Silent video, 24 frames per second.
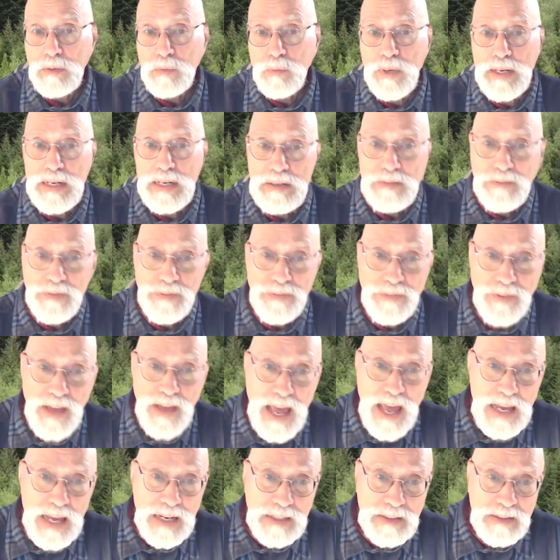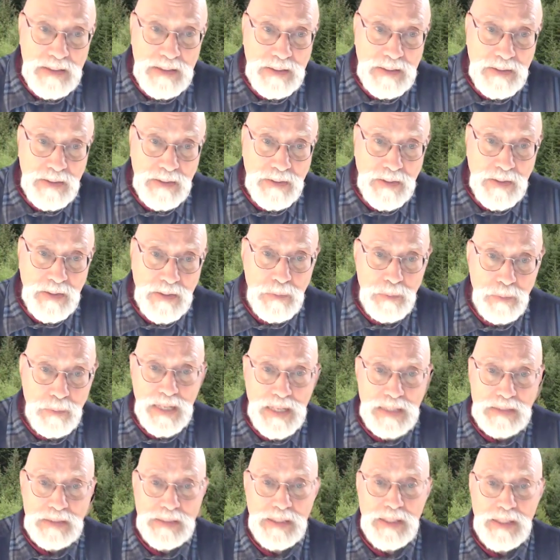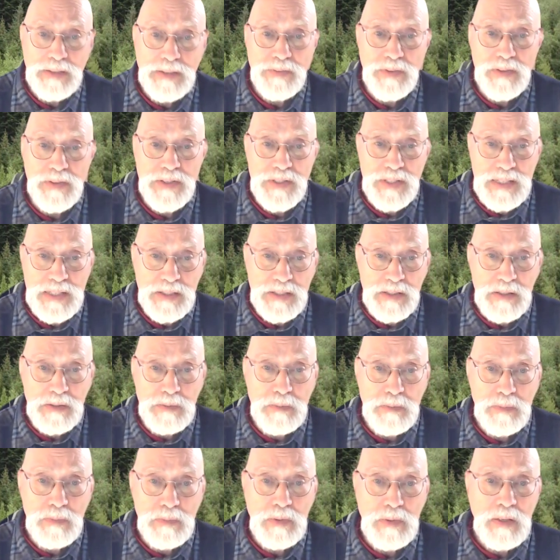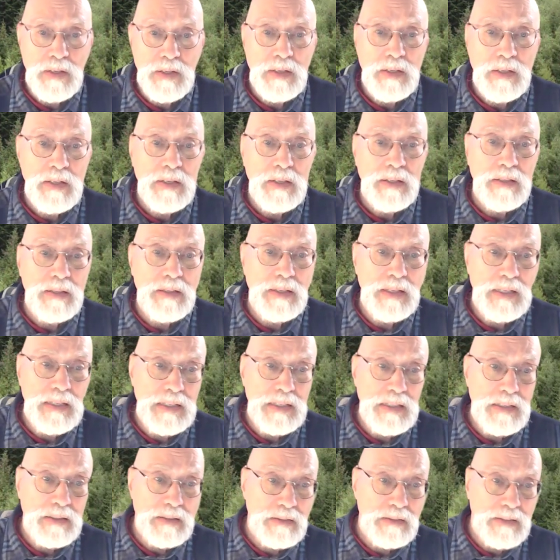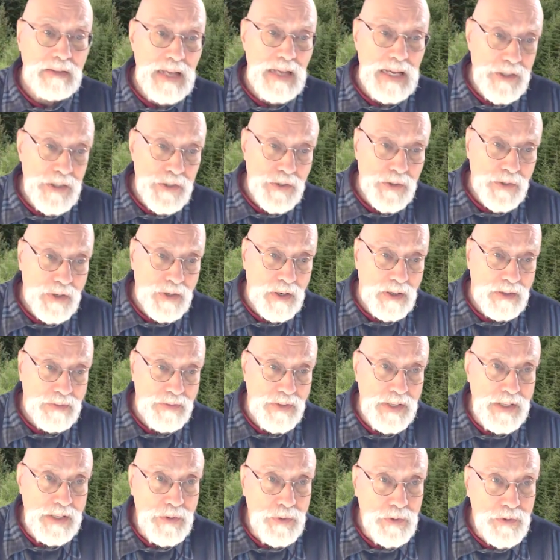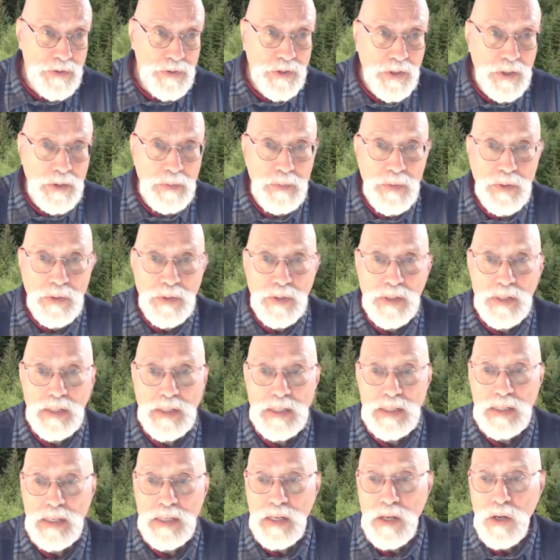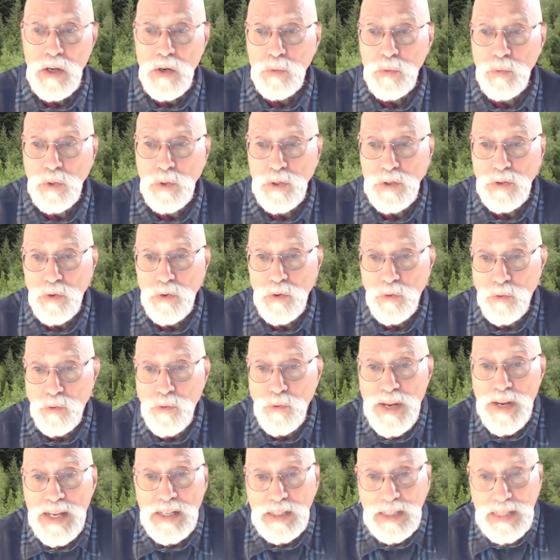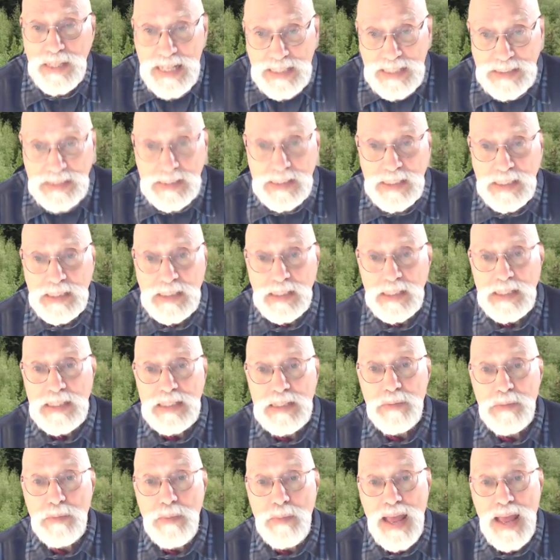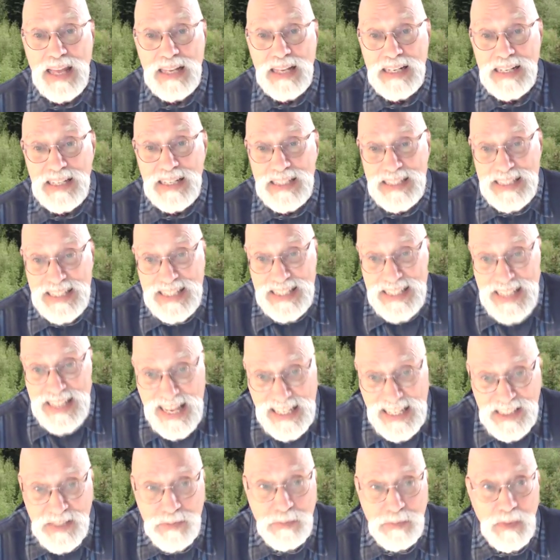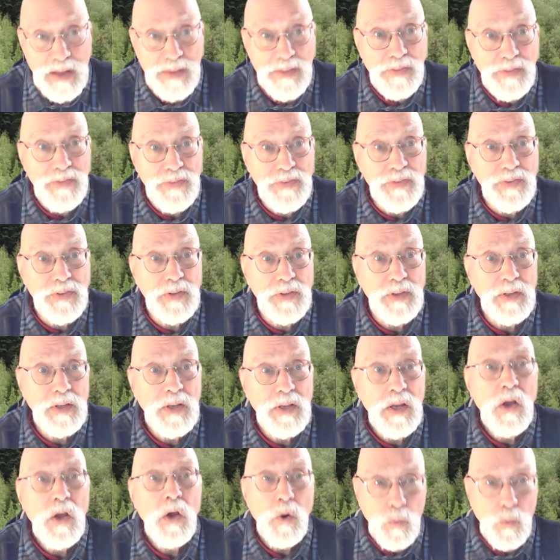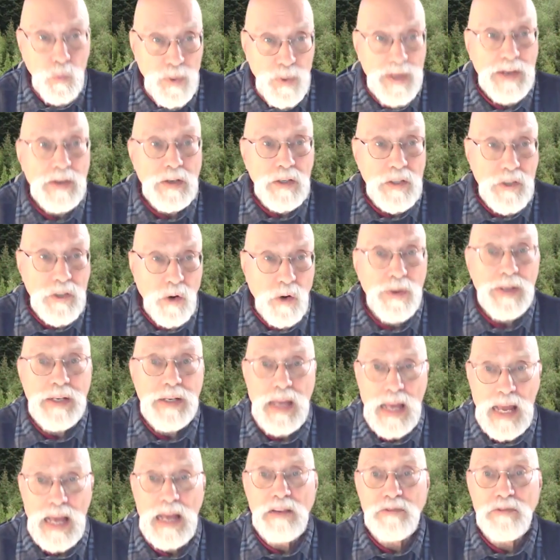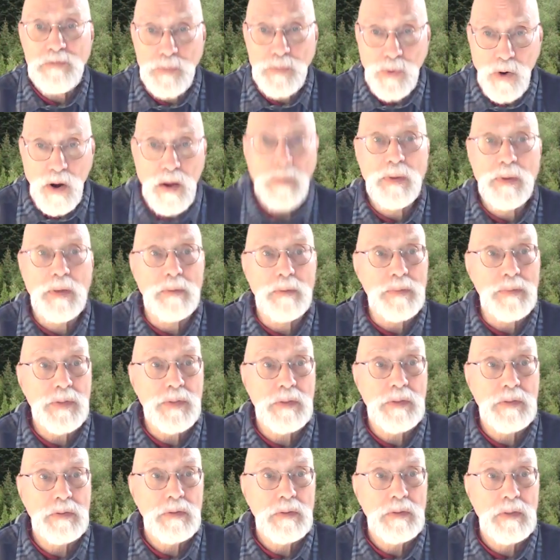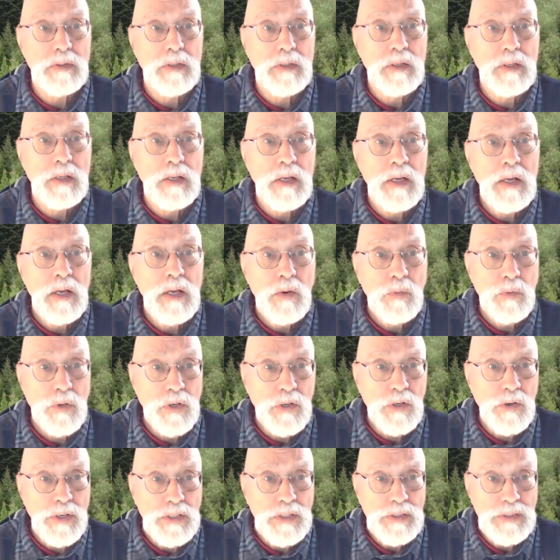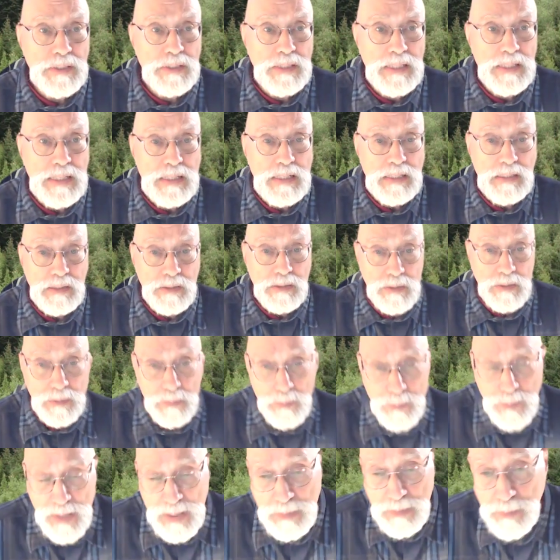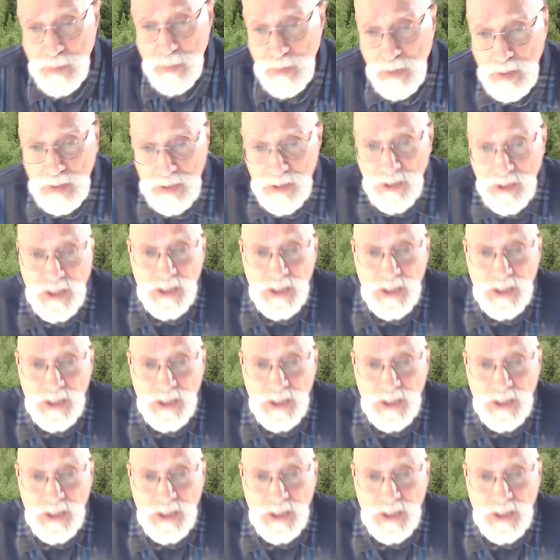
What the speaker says: when in fact, the complexity of the system, the nature of the user community would realistically demand 6 months we're going to have problems. We're going to see people